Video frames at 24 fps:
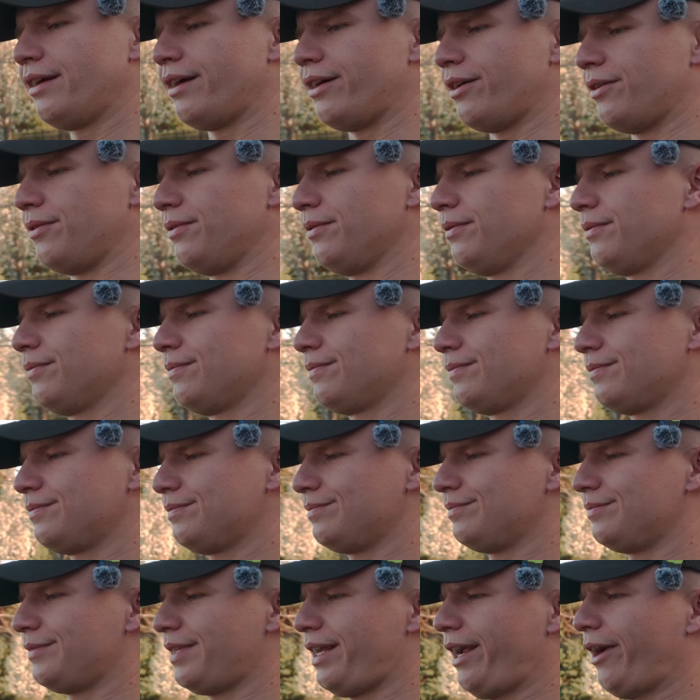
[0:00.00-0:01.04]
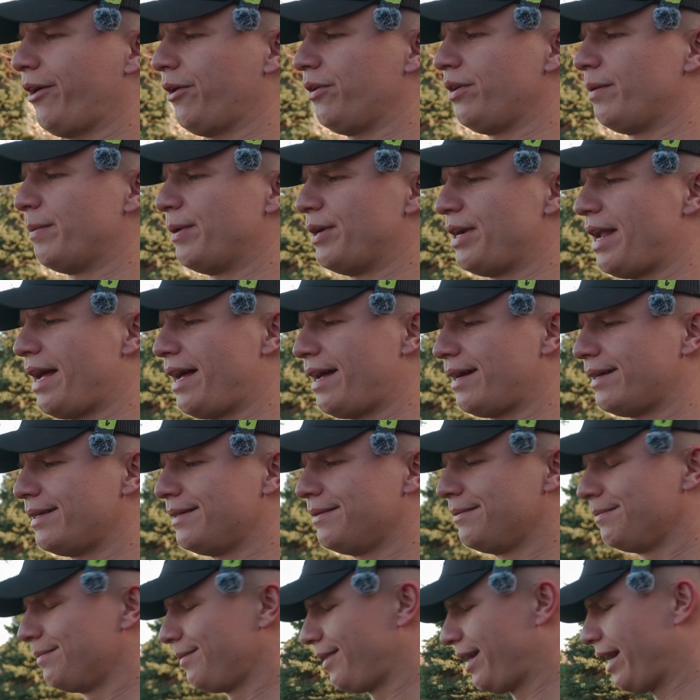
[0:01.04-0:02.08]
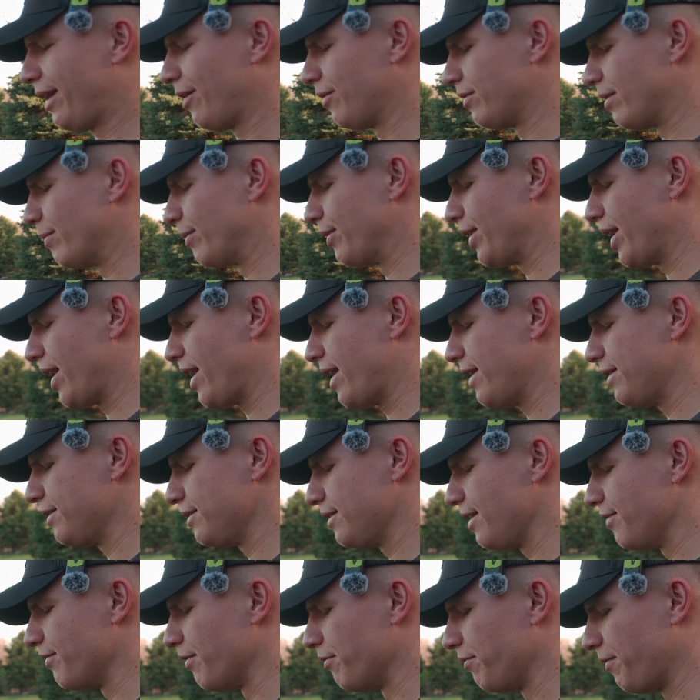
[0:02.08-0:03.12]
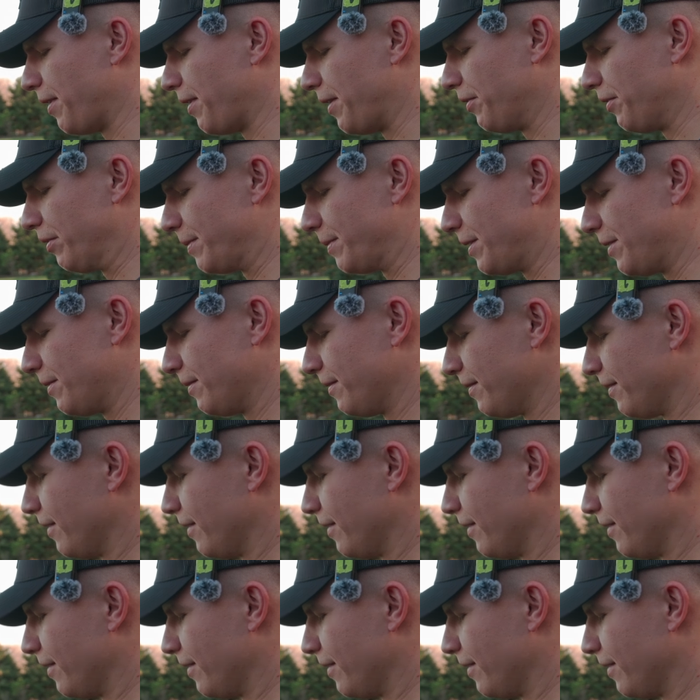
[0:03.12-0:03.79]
Oh, arrow number 9. Arrow number 9's never failed me.